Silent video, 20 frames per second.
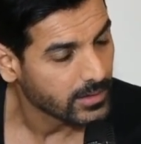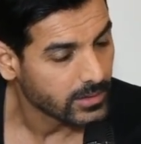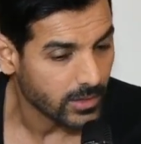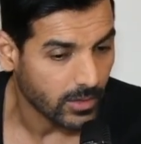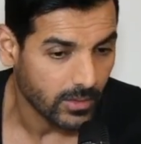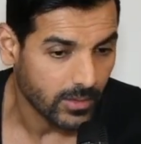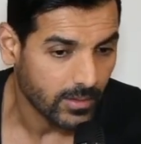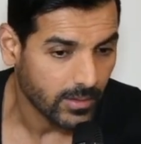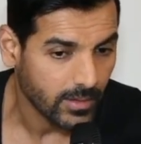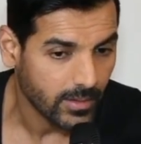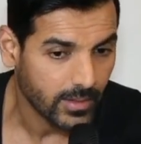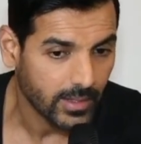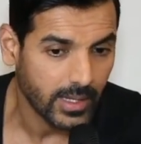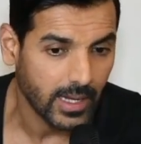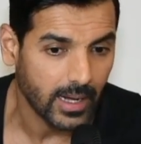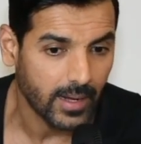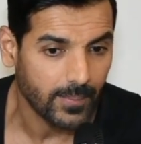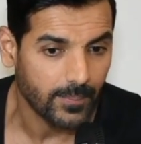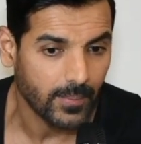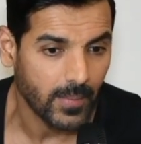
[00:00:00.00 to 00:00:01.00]
So,
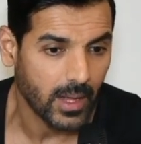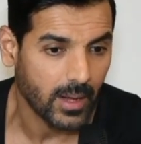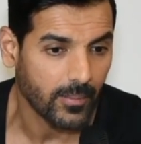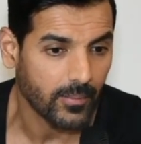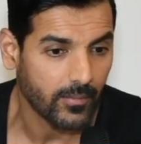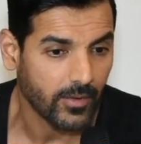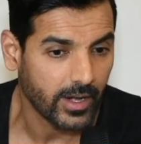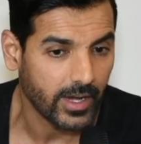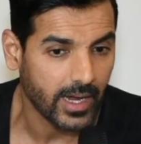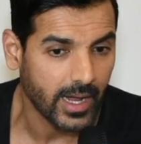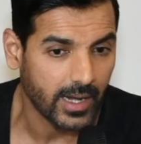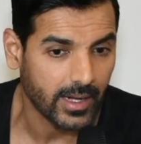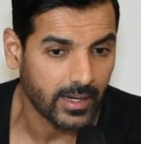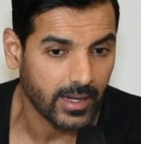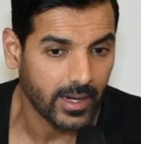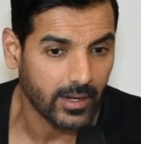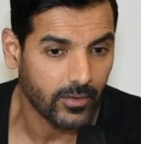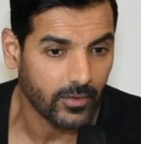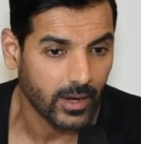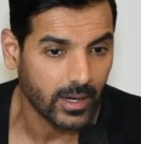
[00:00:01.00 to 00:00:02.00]
yeah, I'm very
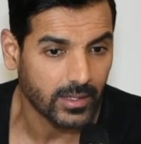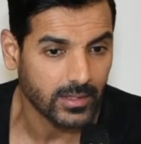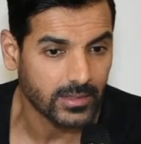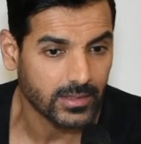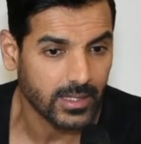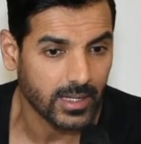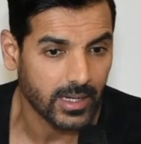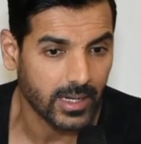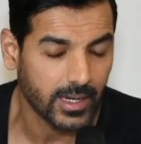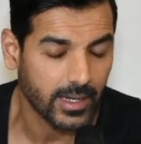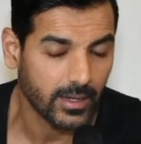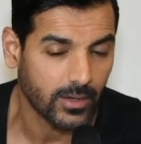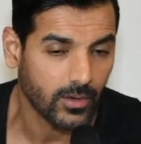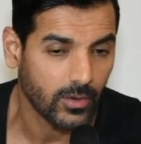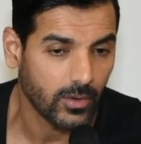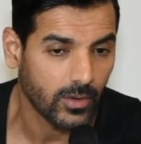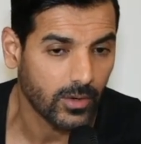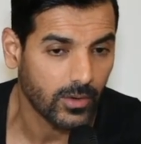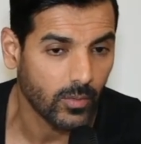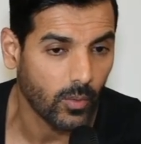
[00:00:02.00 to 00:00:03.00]
anti-drugs and I
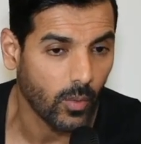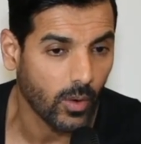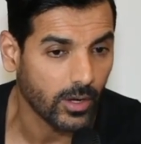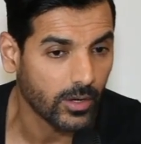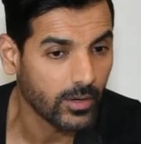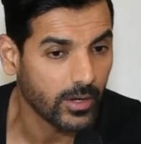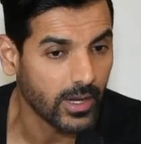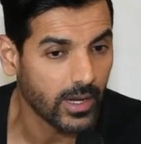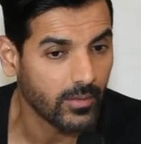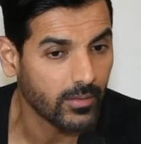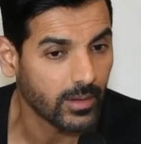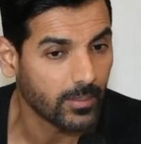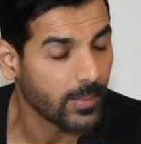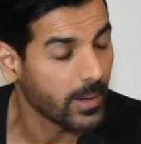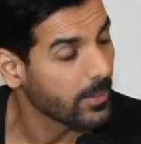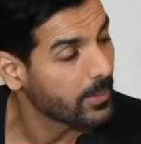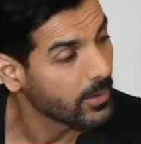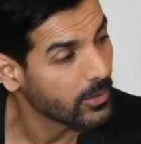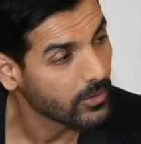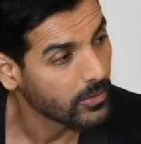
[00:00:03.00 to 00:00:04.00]
don't want to deal with
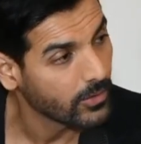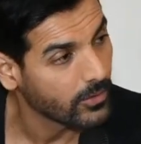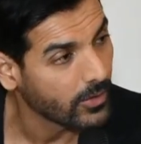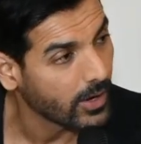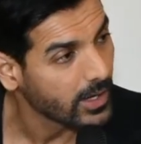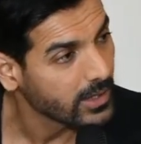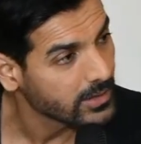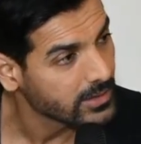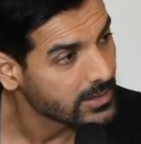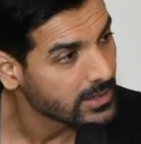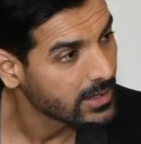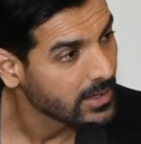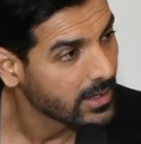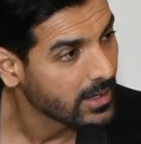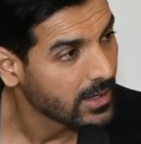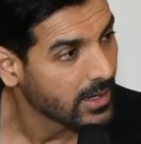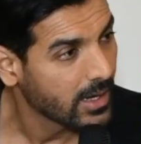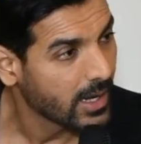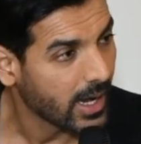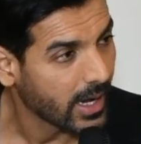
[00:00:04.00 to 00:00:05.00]
people who do drugs.
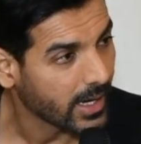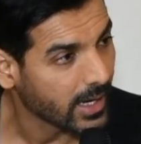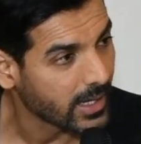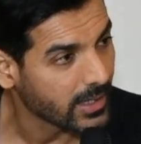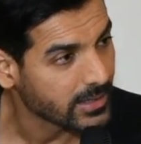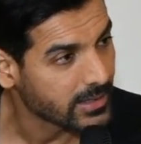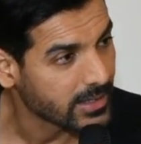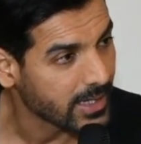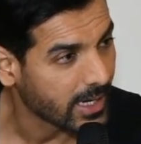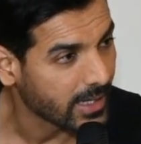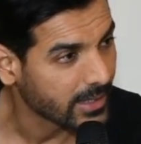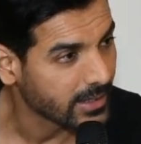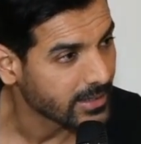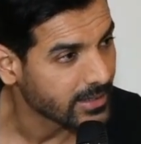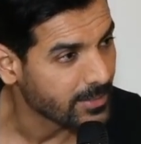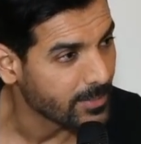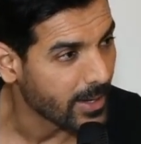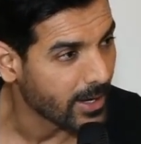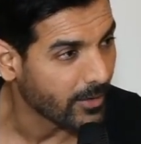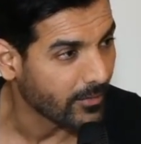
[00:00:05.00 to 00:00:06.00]
I can't stand the
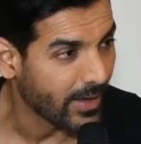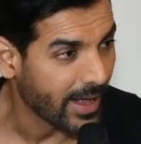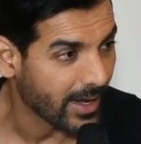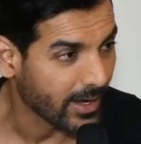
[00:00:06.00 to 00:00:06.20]
smell of